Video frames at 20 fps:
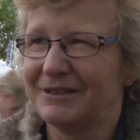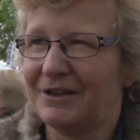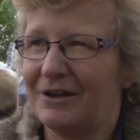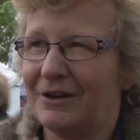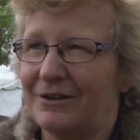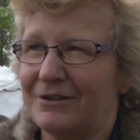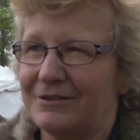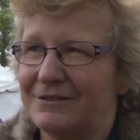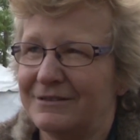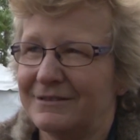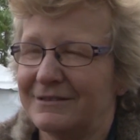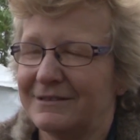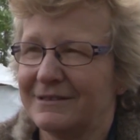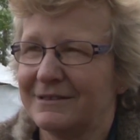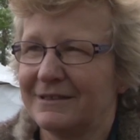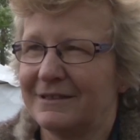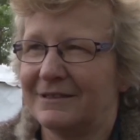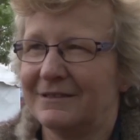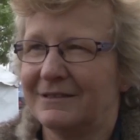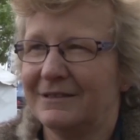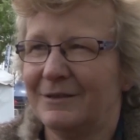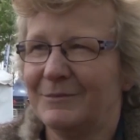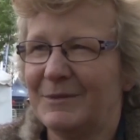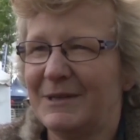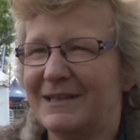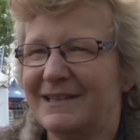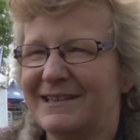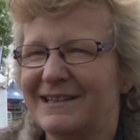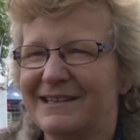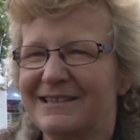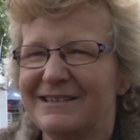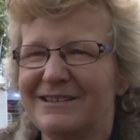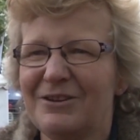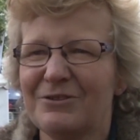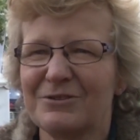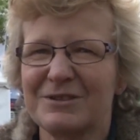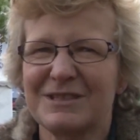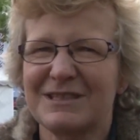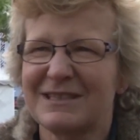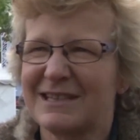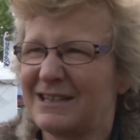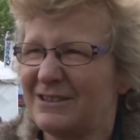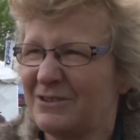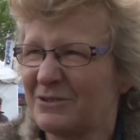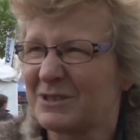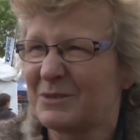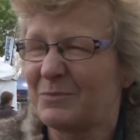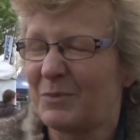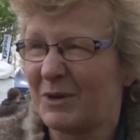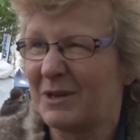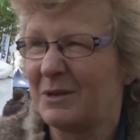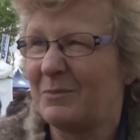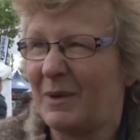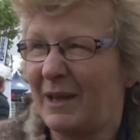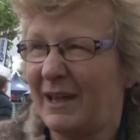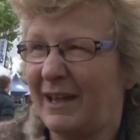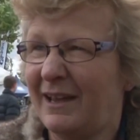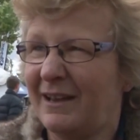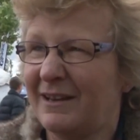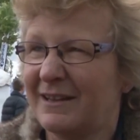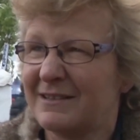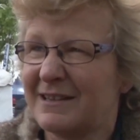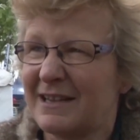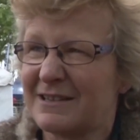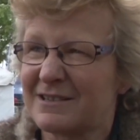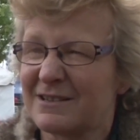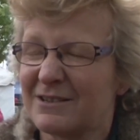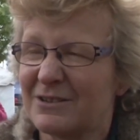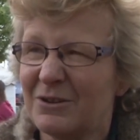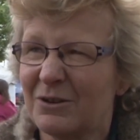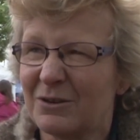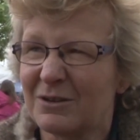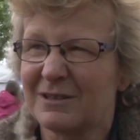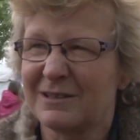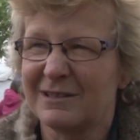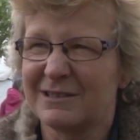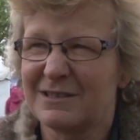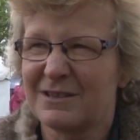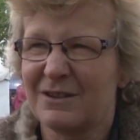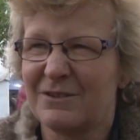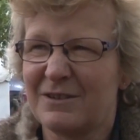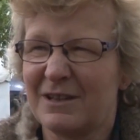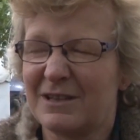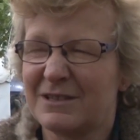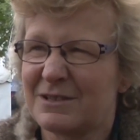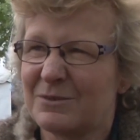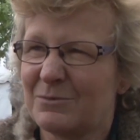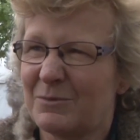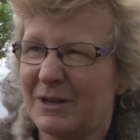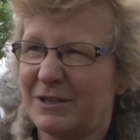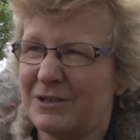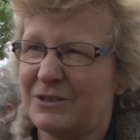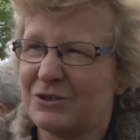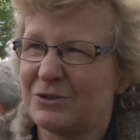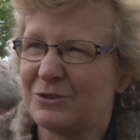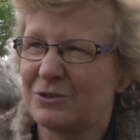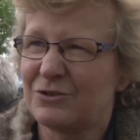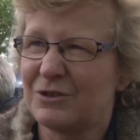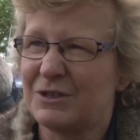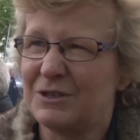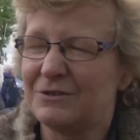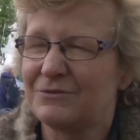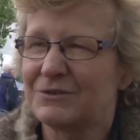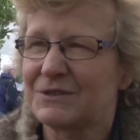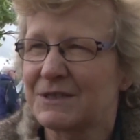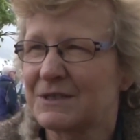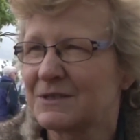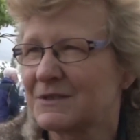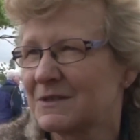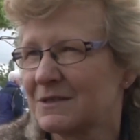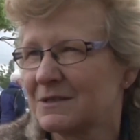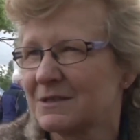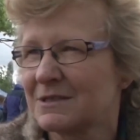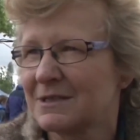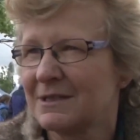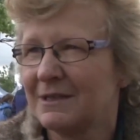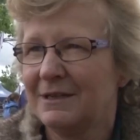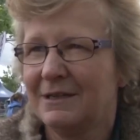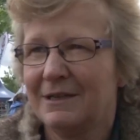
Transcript: No. I mean, it looks pretty bad. It doesn't look as though that's the way you should treat your citizens.